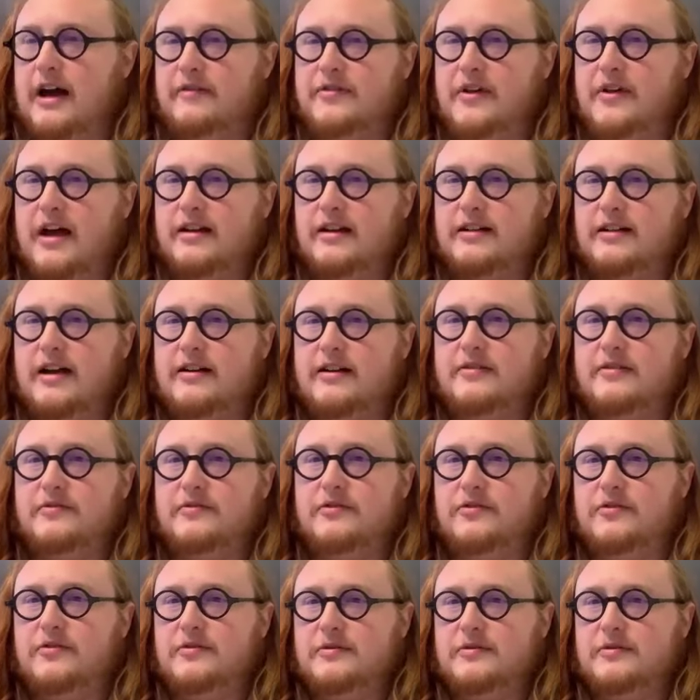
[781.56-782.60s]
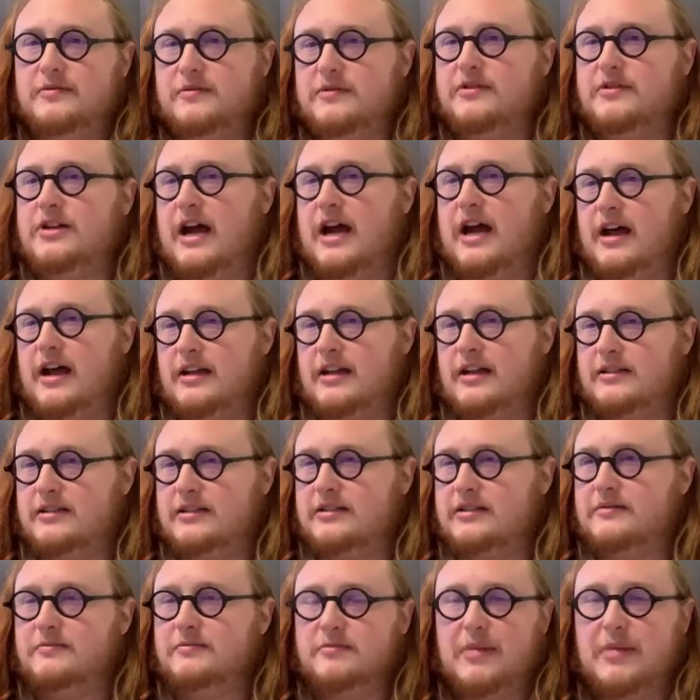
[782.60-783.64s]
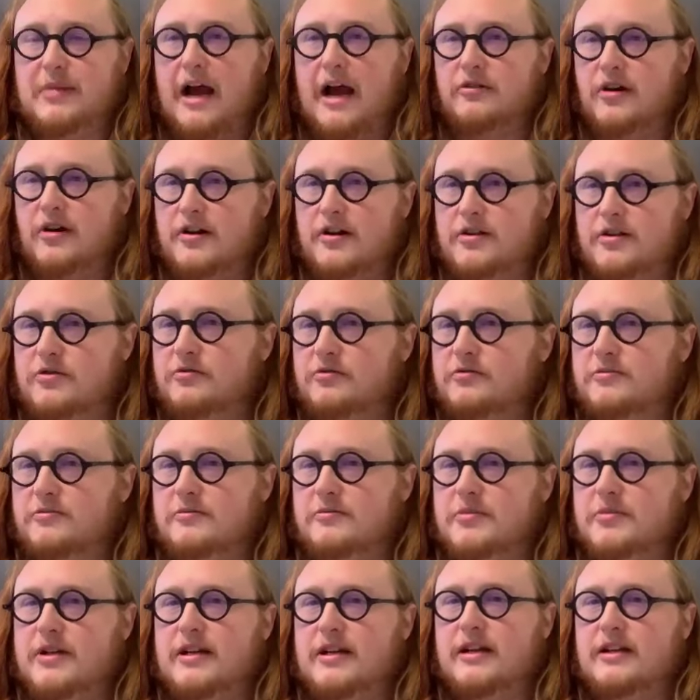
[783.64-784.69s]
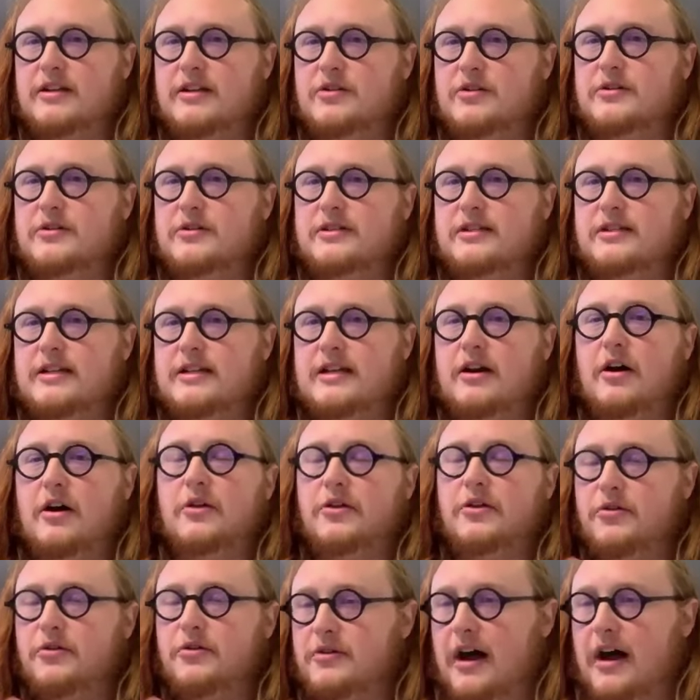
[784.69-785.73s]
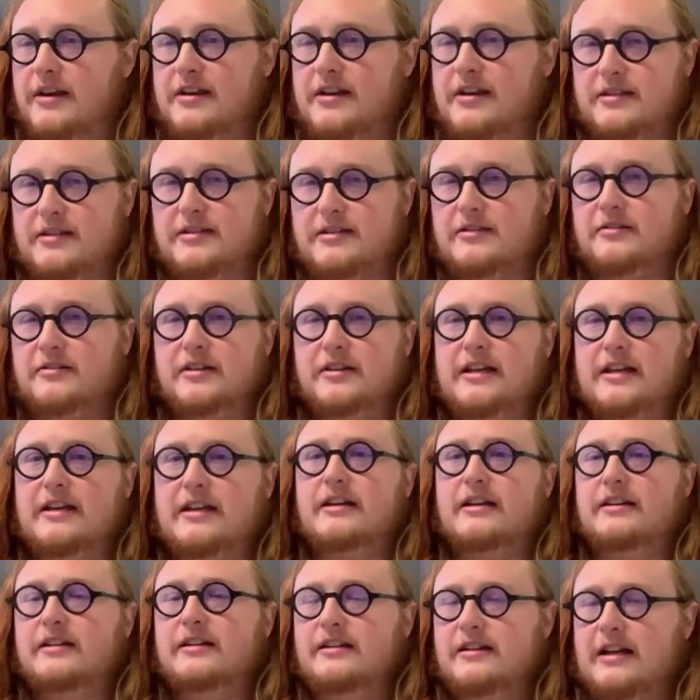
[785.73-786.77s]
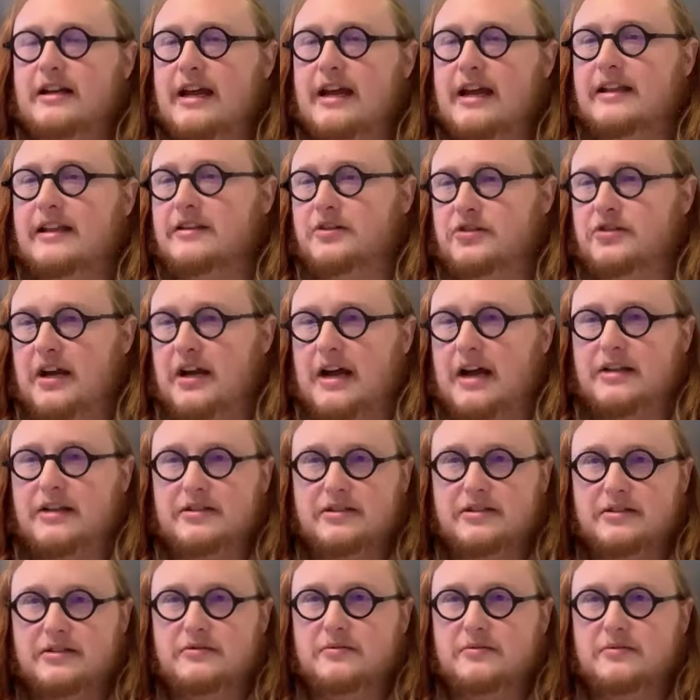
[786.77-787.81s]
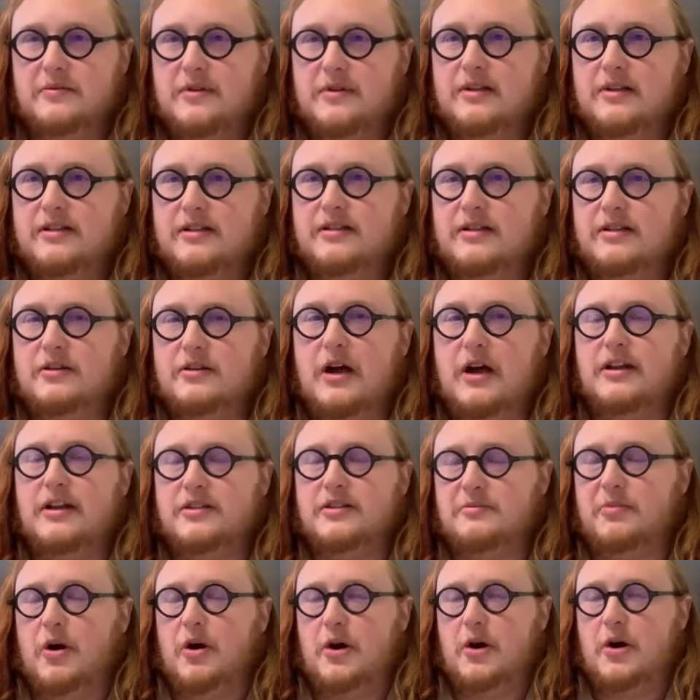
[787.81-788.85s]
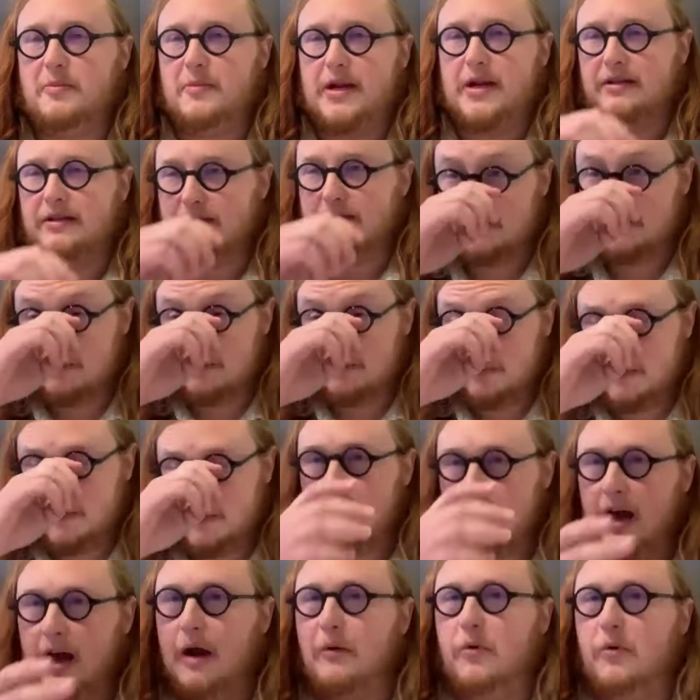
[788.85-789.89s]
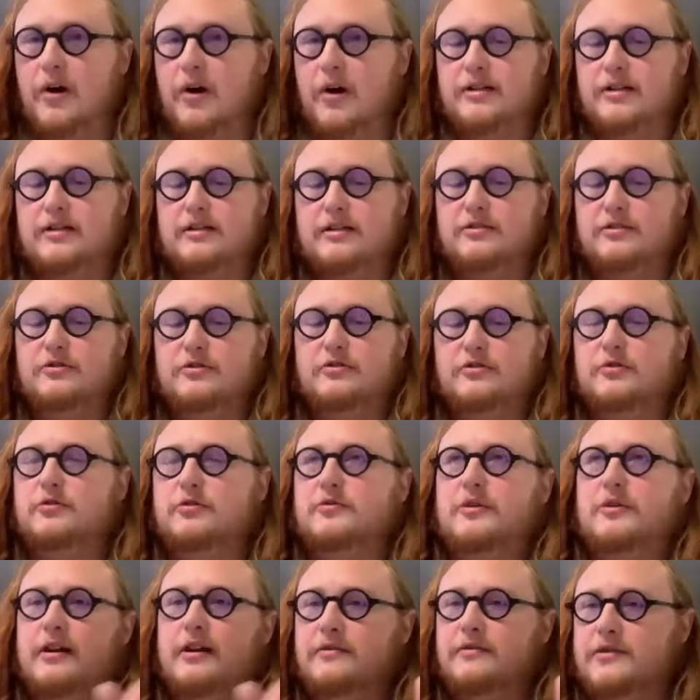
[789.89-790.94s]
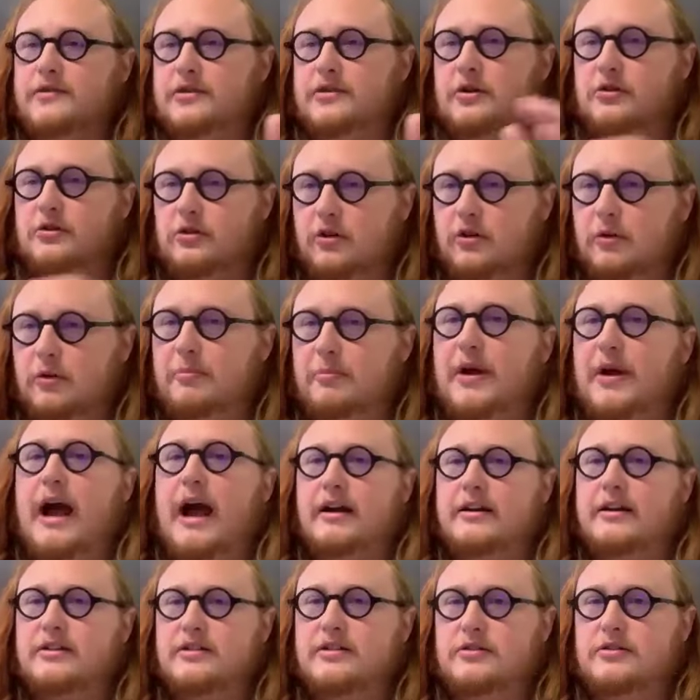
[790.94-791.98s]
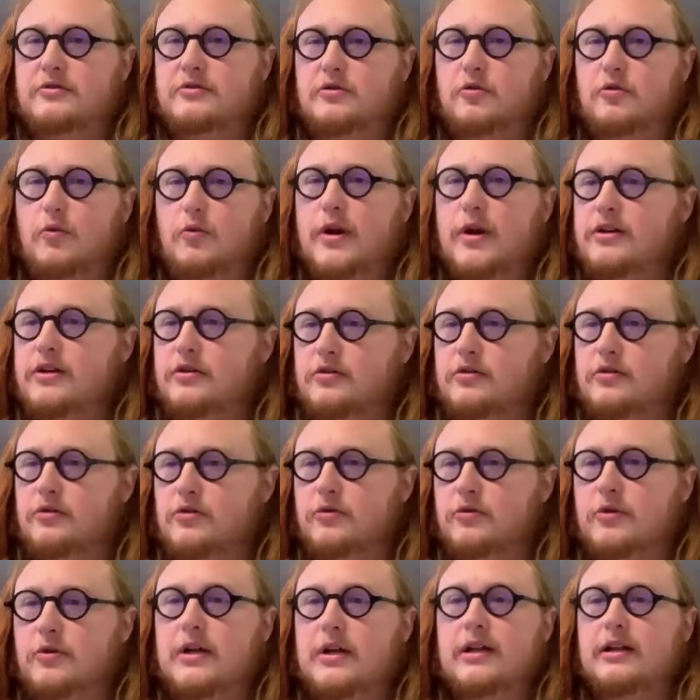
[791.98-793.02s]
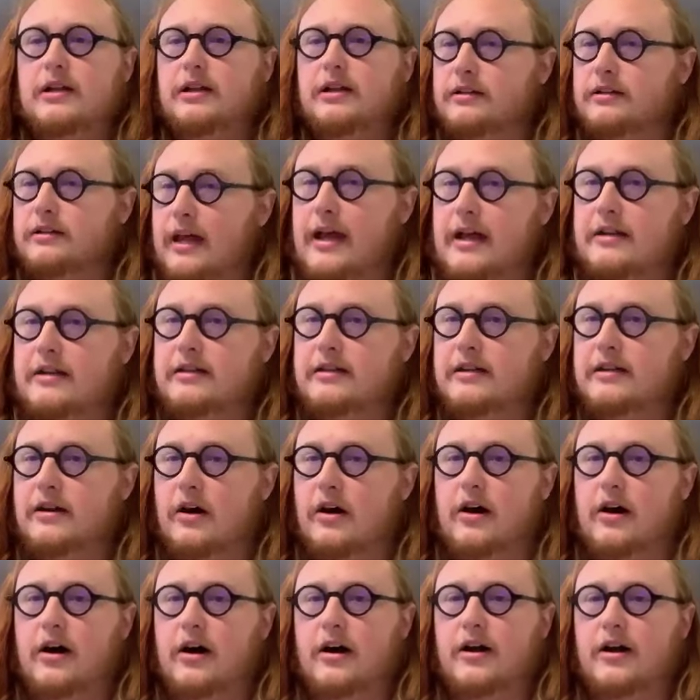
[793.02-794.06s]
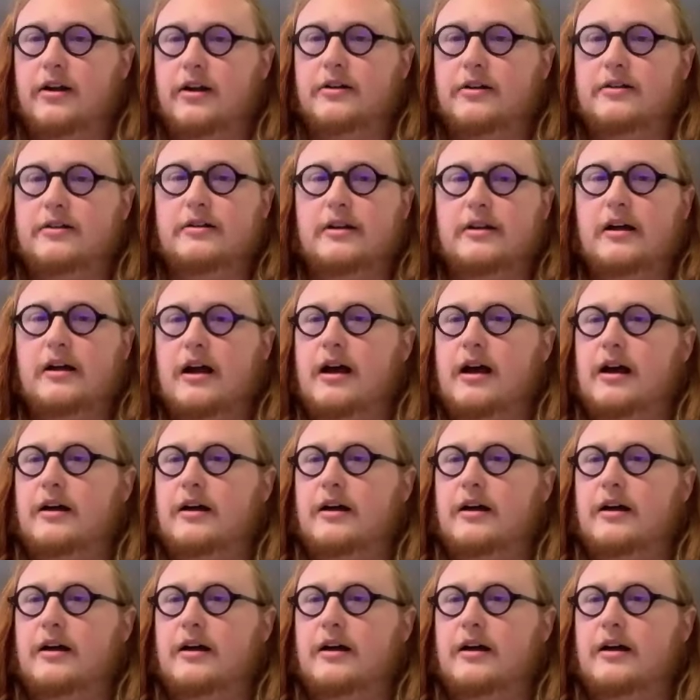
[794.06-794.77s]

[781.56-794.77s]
have that kind of jazz background. You being at UNT, although not necessarily in the jazz department. I wanted to kind of circle back to when you landed on